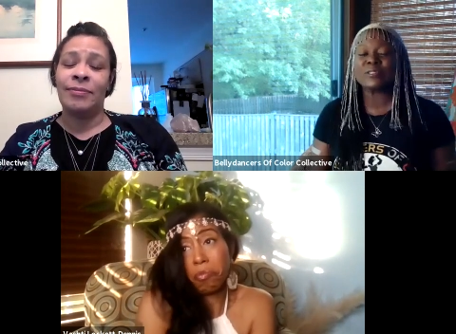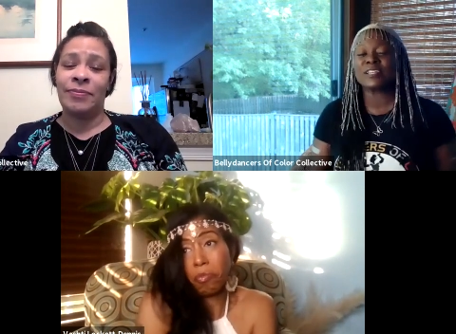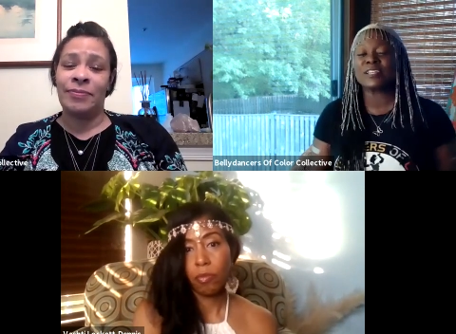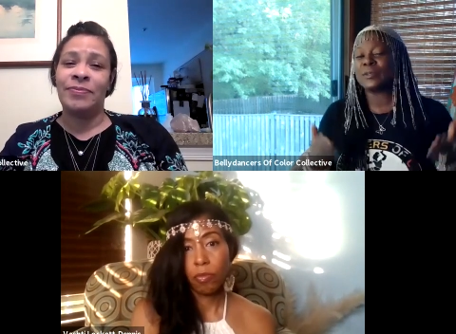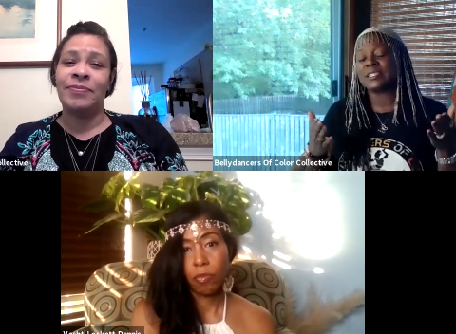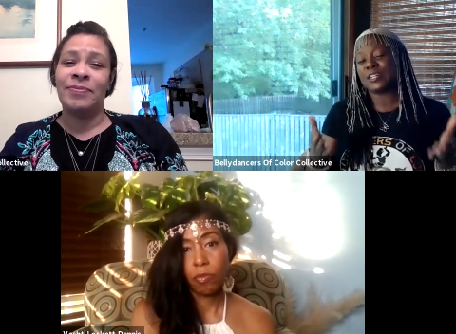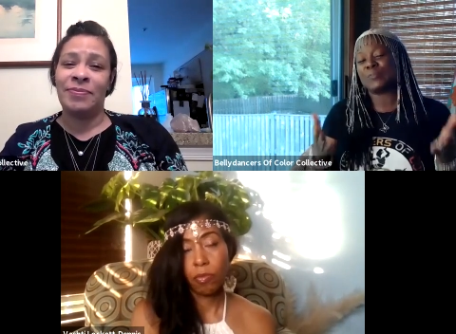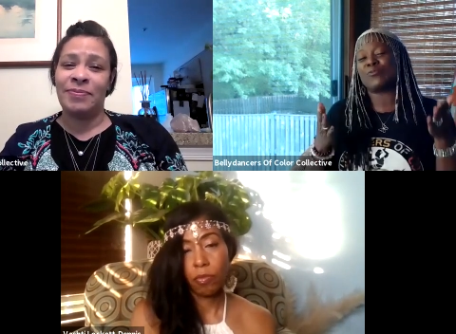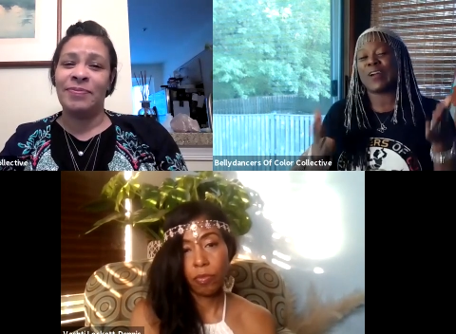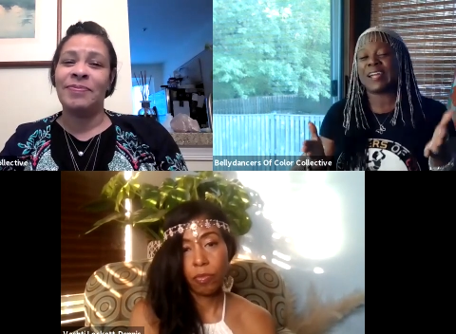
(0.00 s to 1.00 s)
Speaker 1: summed us
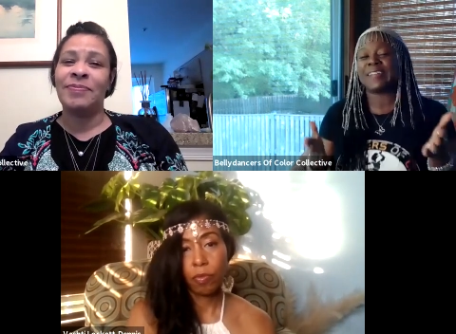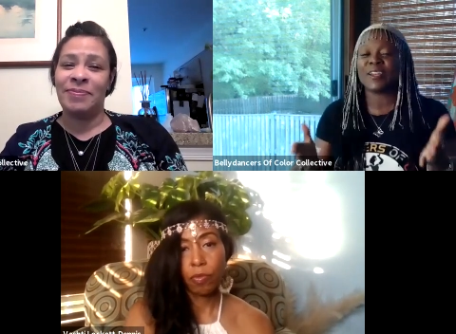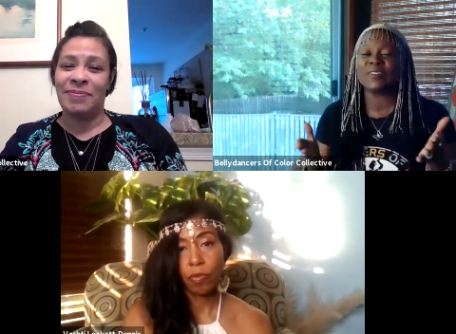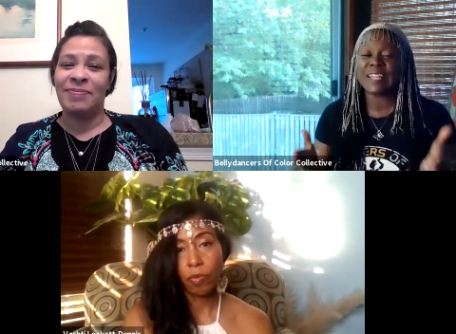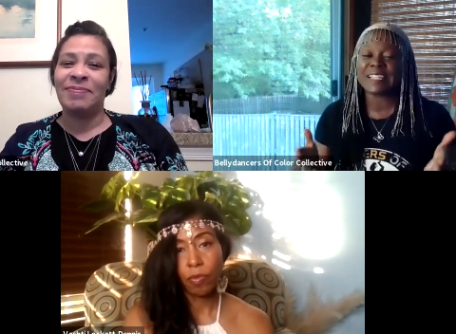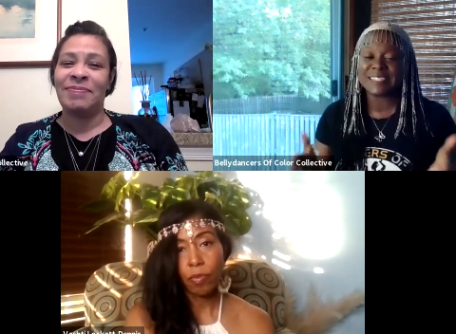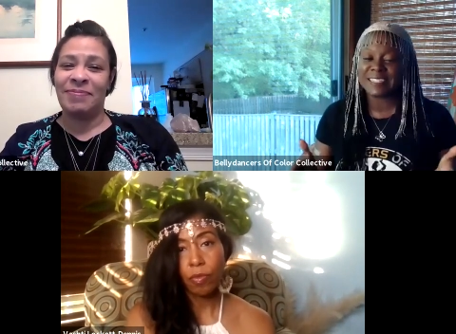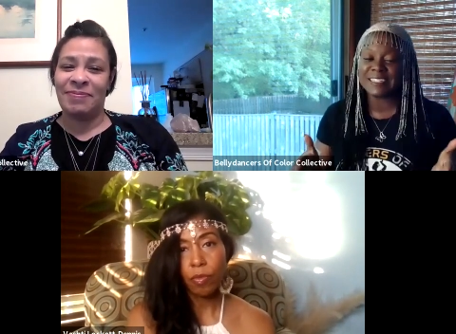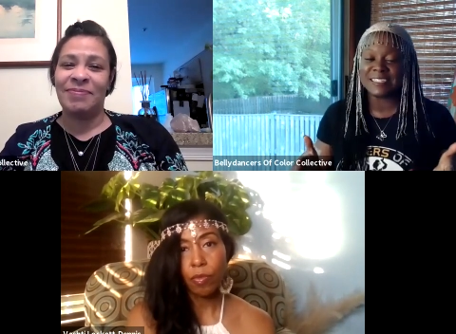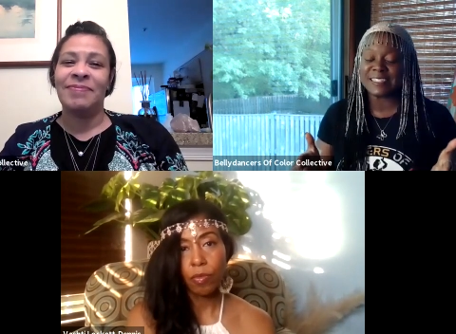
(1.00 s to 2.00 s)
up right there in that
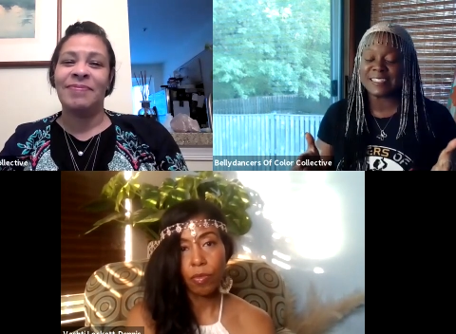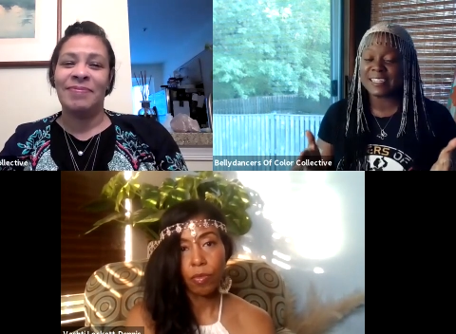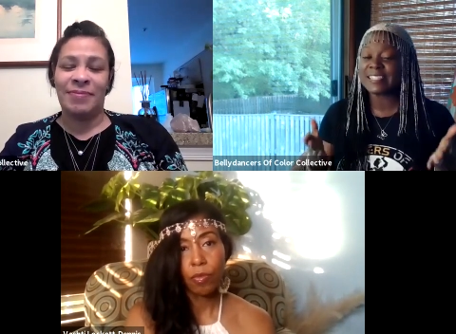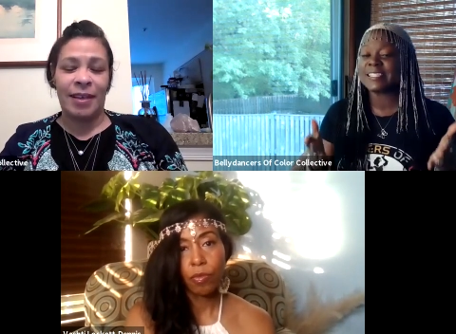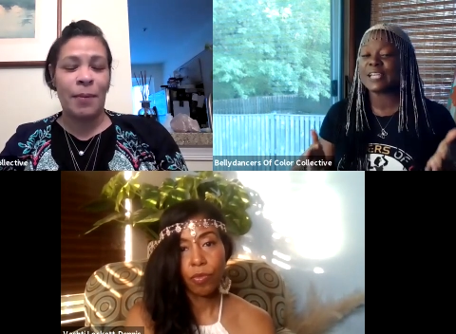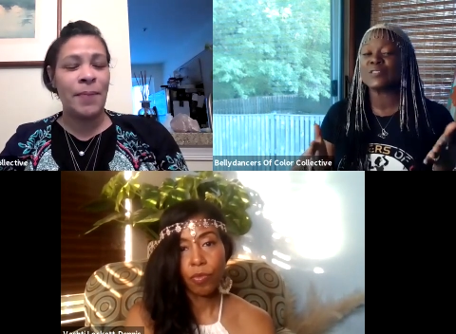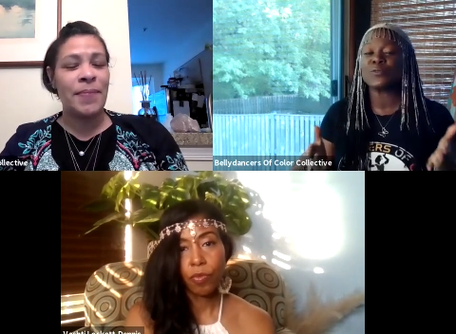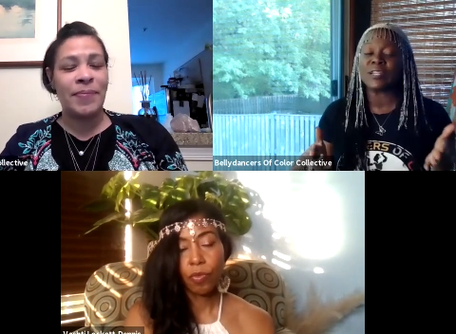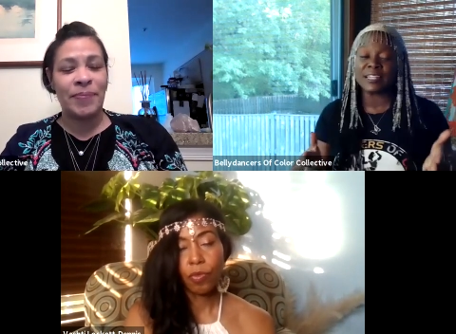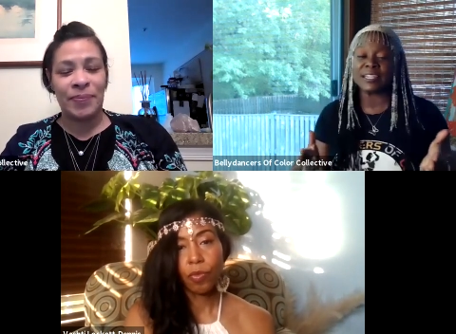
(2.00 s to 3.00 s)
sentence because that's
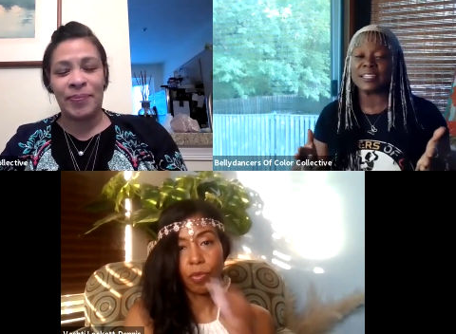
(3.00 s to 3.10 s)
what it